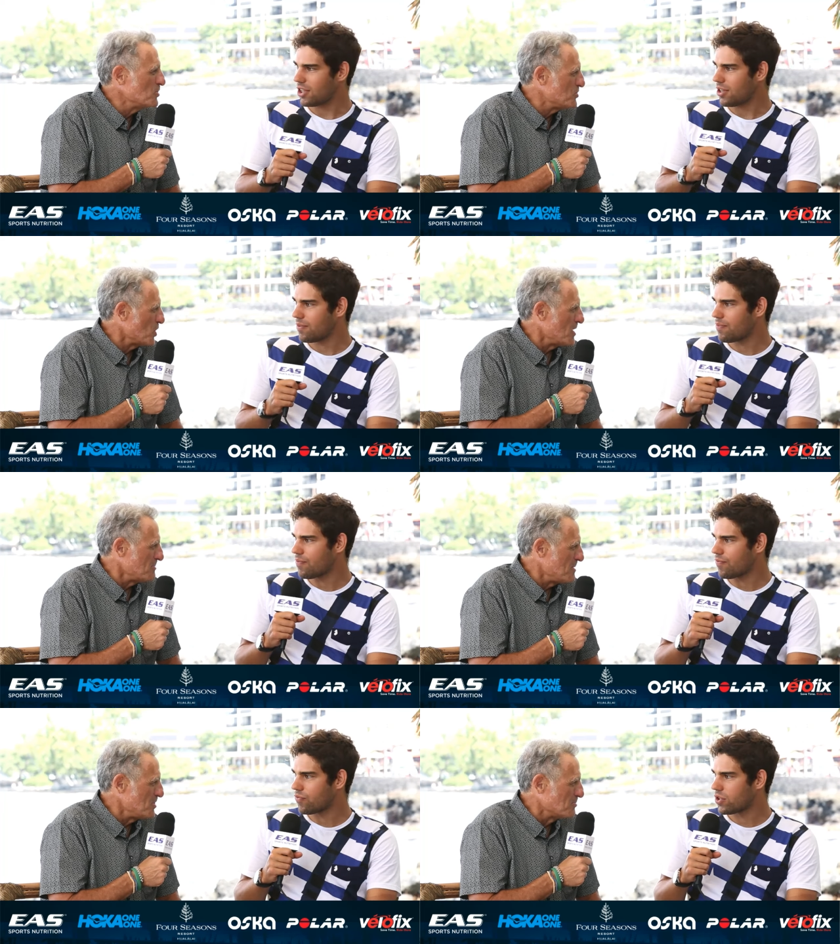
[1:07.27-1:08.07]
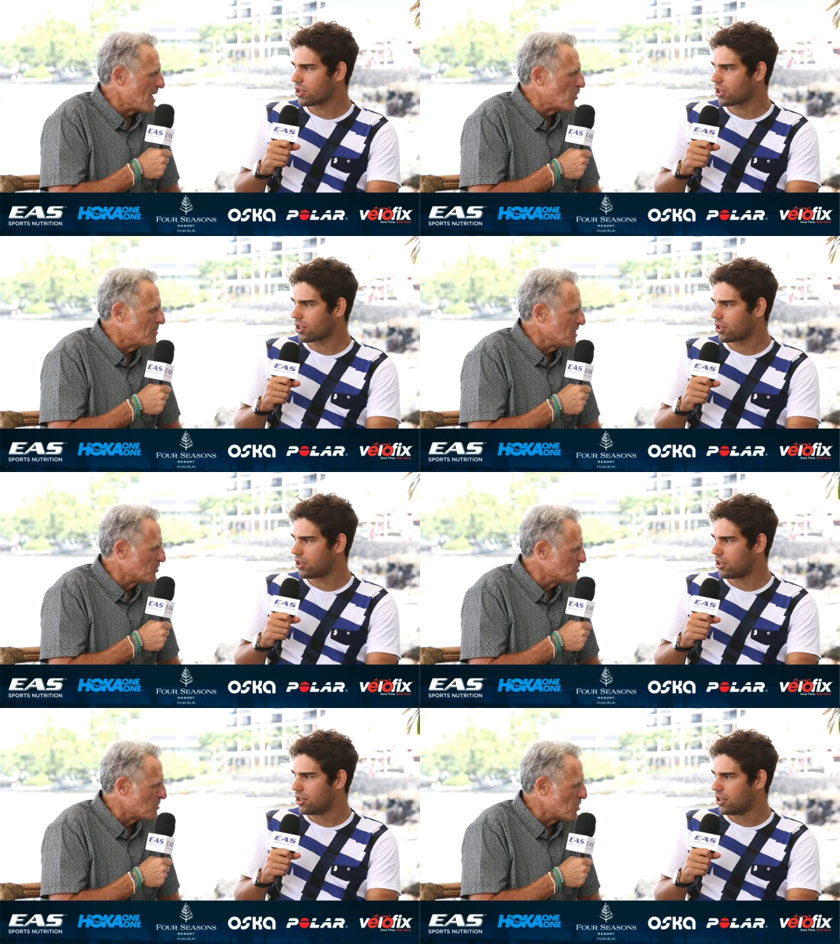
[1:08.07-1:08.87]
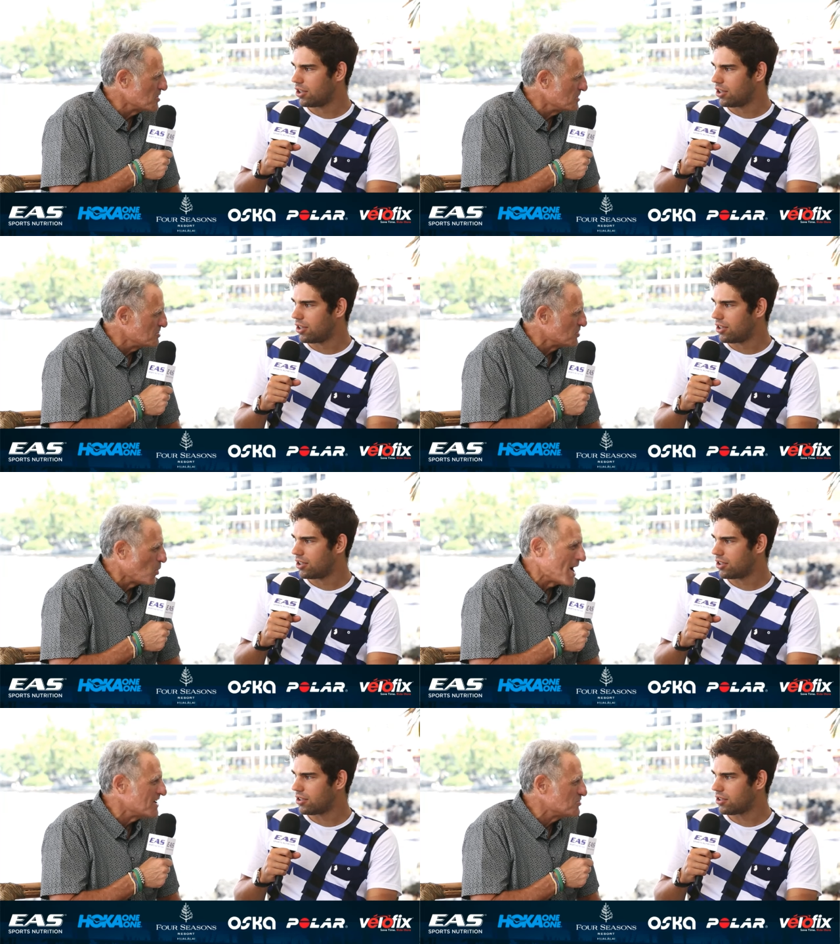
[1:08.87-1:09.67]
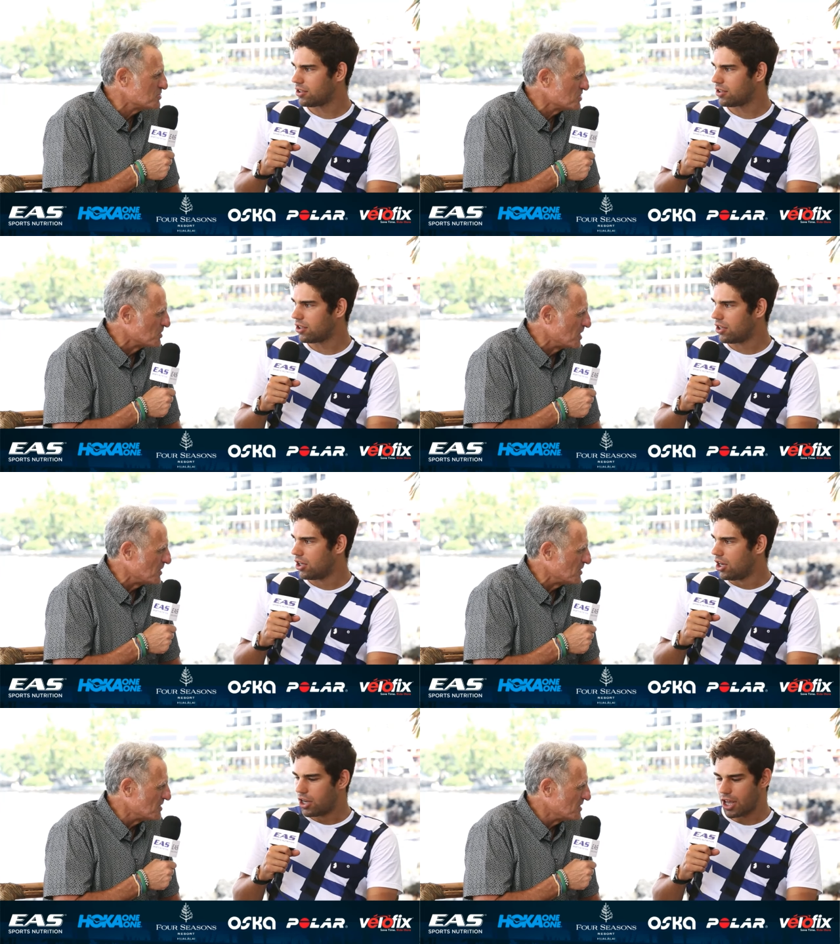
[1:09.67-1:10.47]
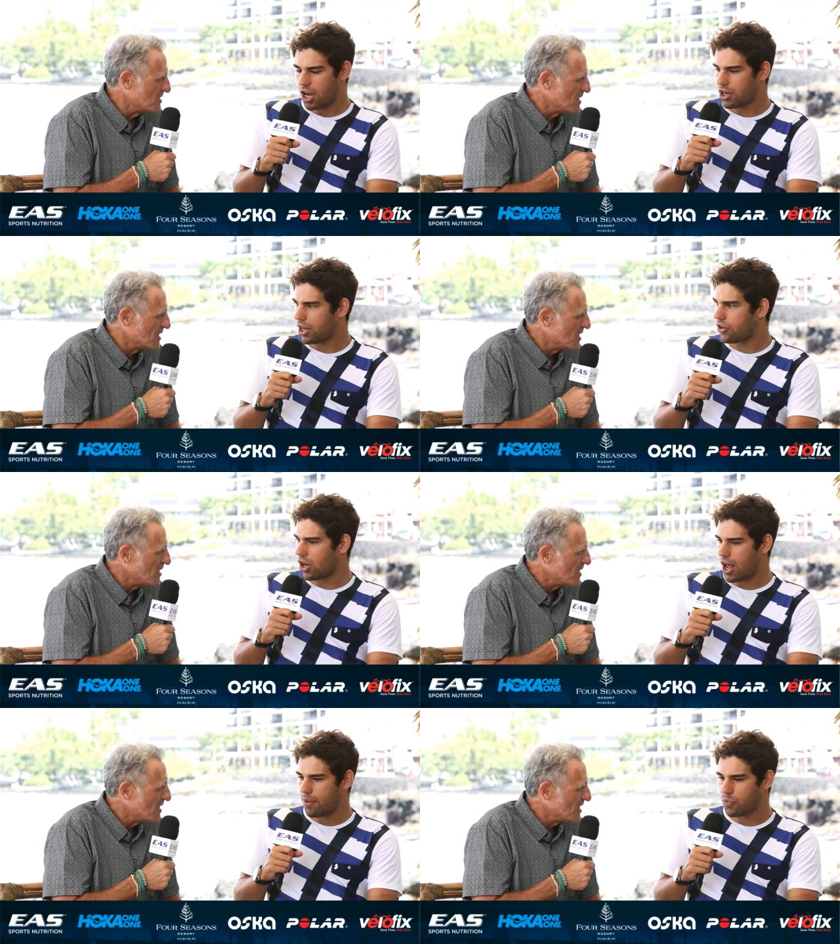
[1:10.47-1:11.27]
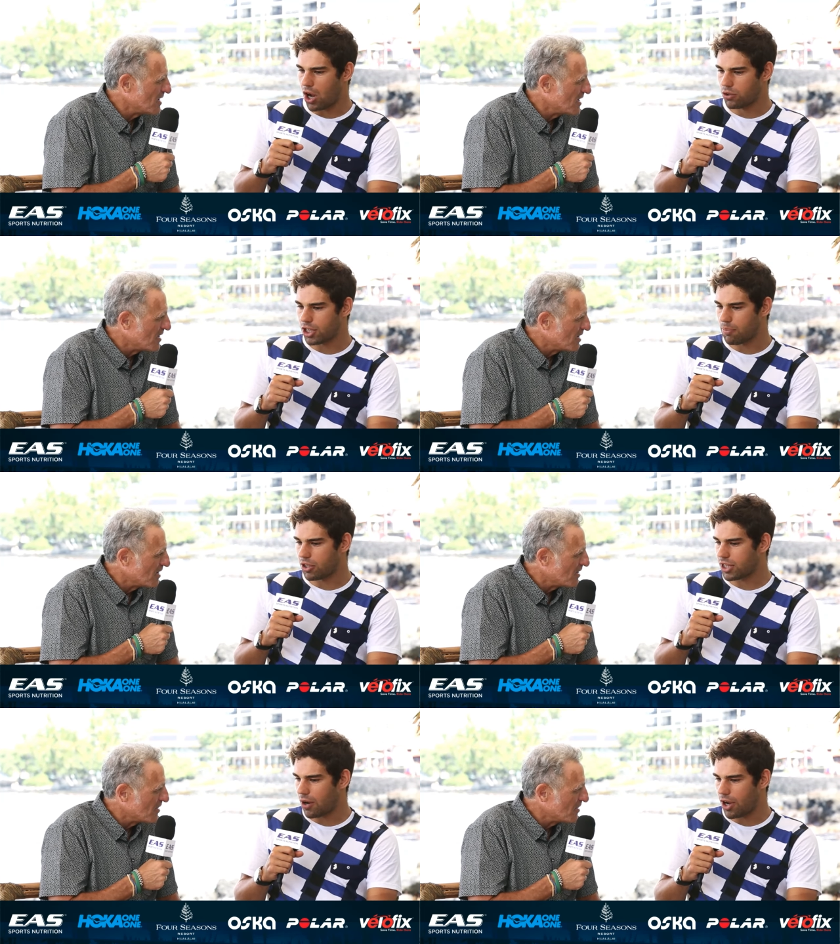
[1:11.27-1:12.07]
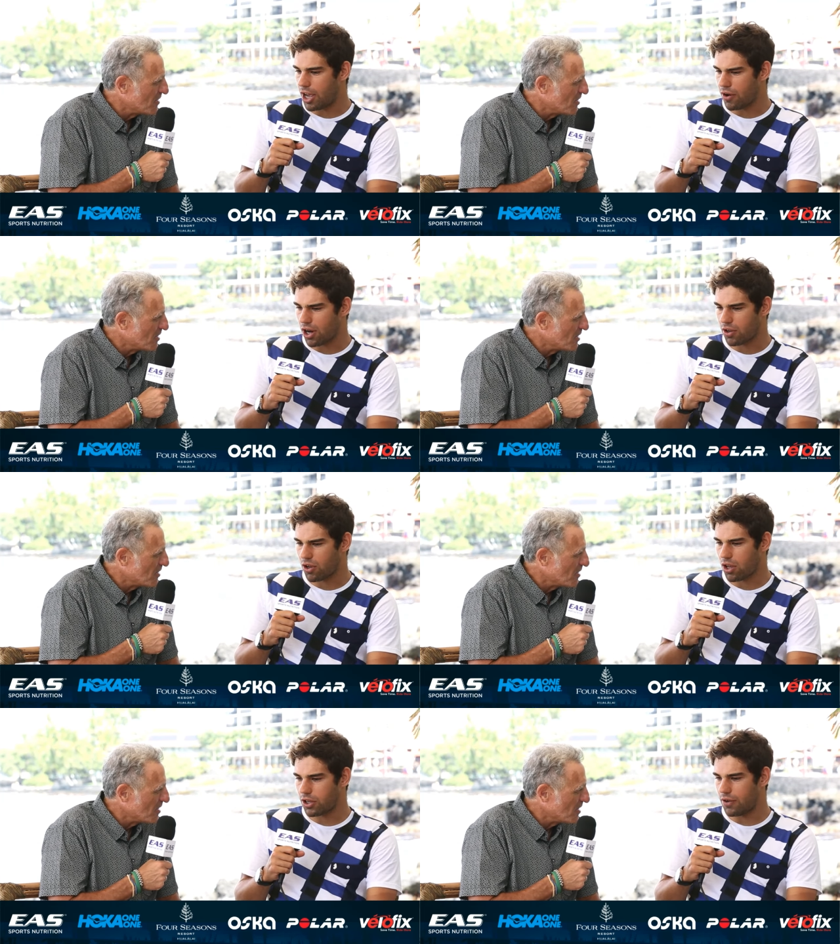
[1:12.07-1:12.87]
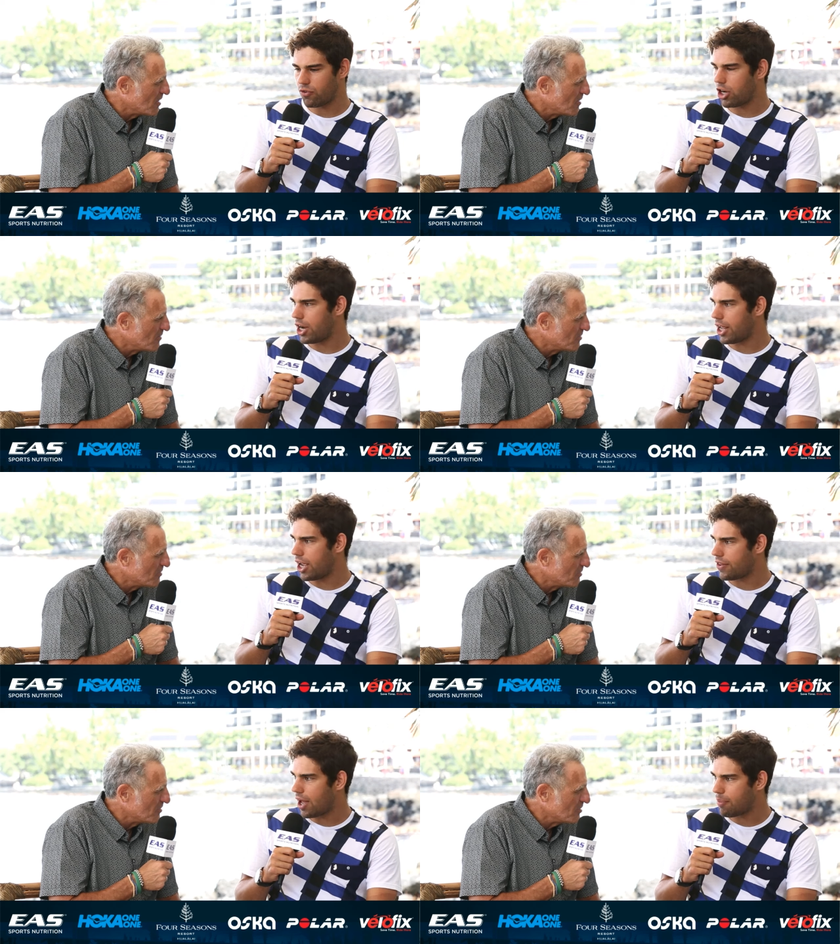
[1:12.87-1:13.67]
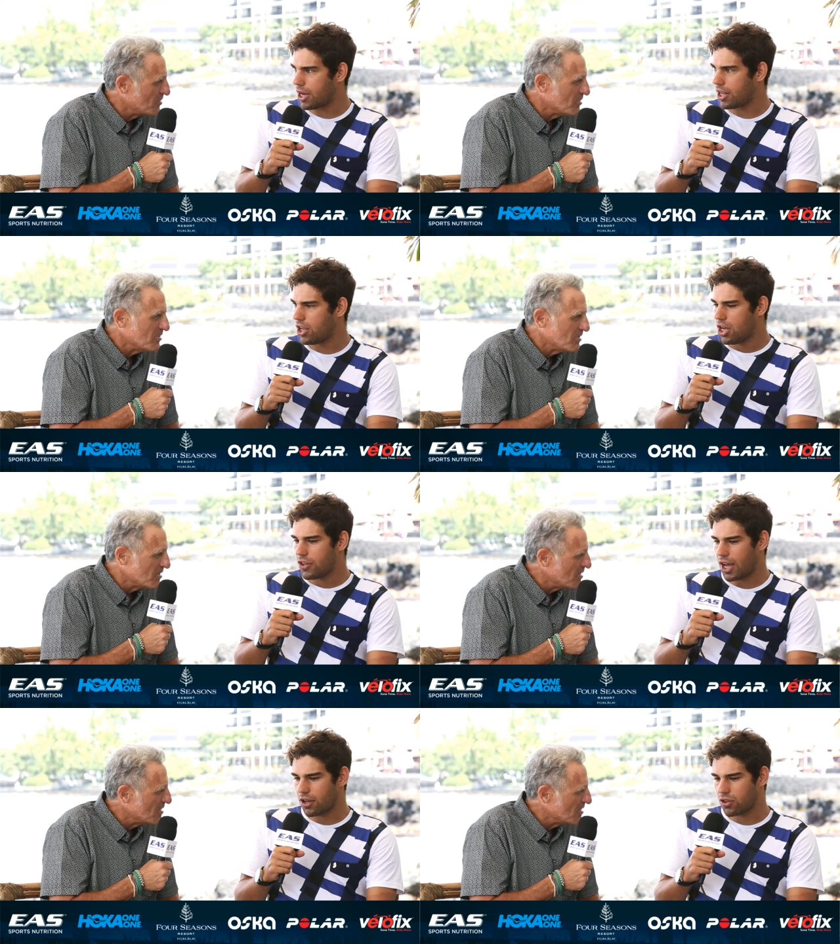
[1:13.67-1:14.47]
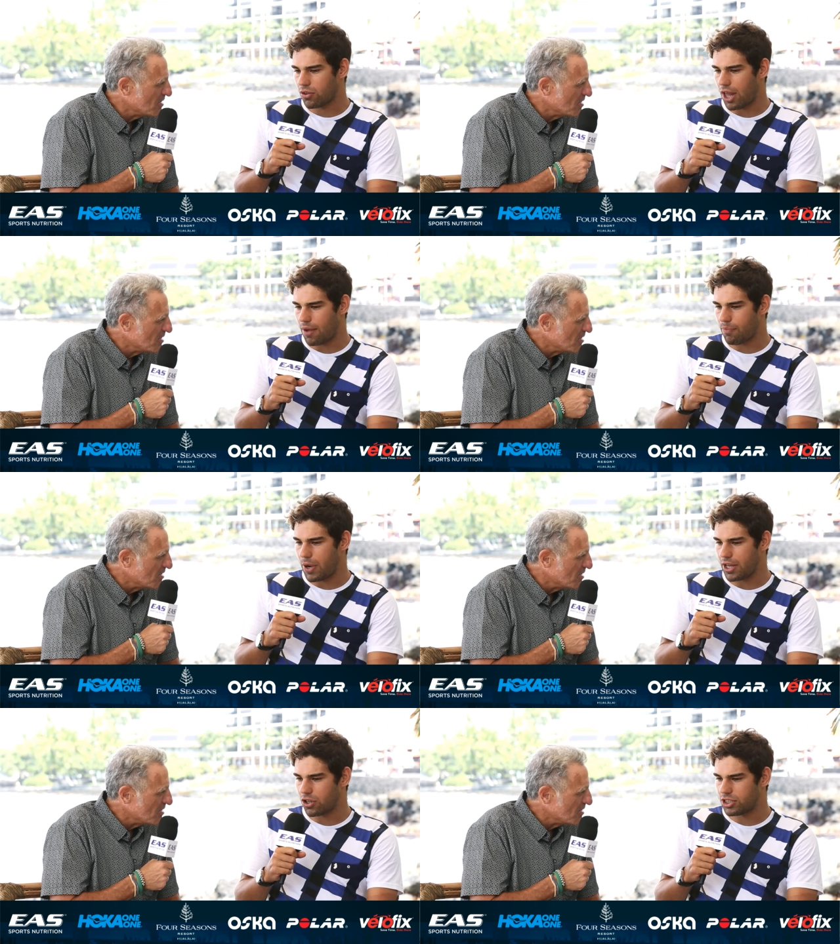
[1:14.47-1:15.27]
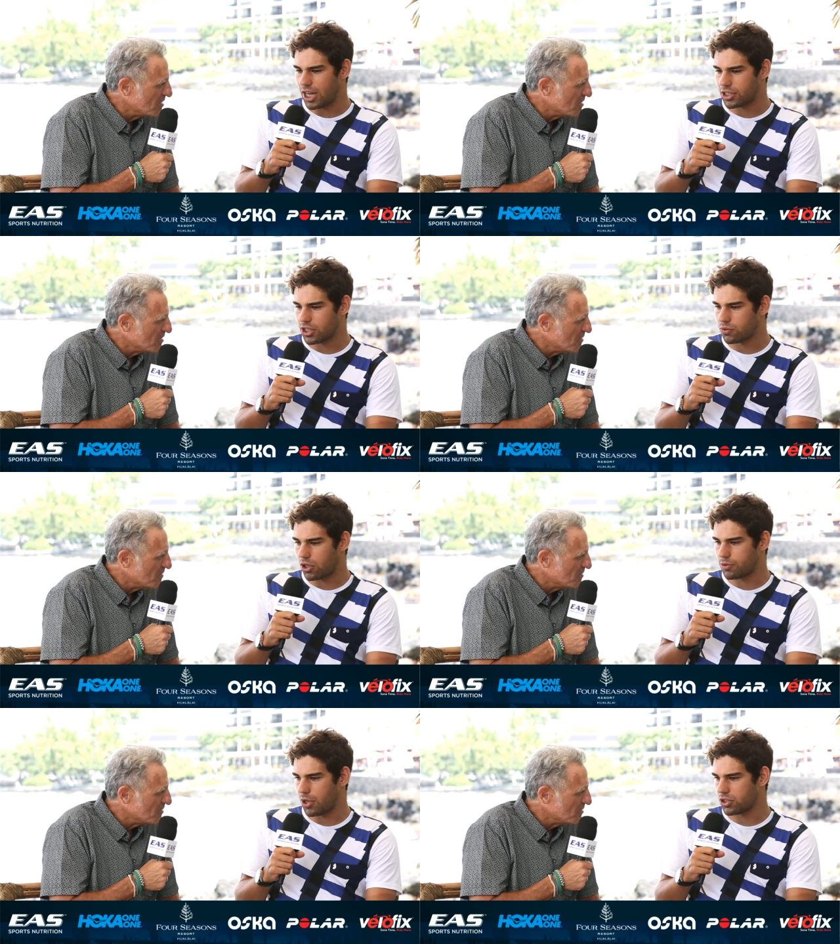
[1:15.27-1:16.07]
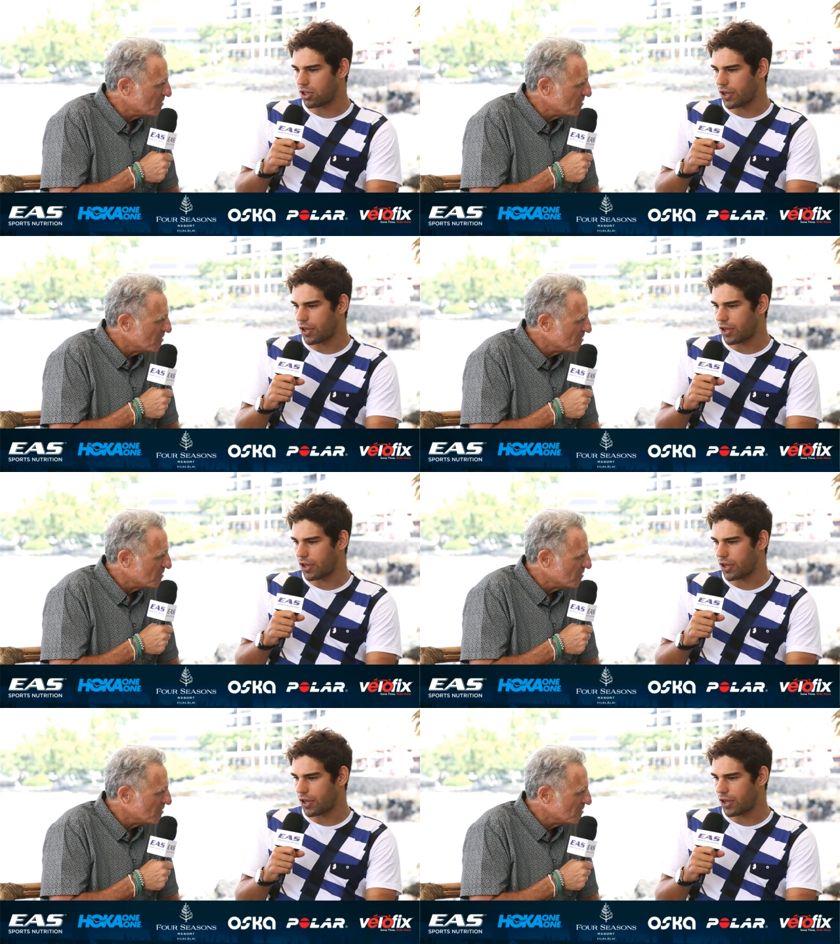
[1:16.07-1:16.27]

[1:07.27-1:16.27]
Speaker 1: you thought maybe your power meter was broken because your wattage was so low.
Speaker 2: Yeah, I did. The whole time I was out here, I didn't really hit that many good sessions. Well, to be honest, I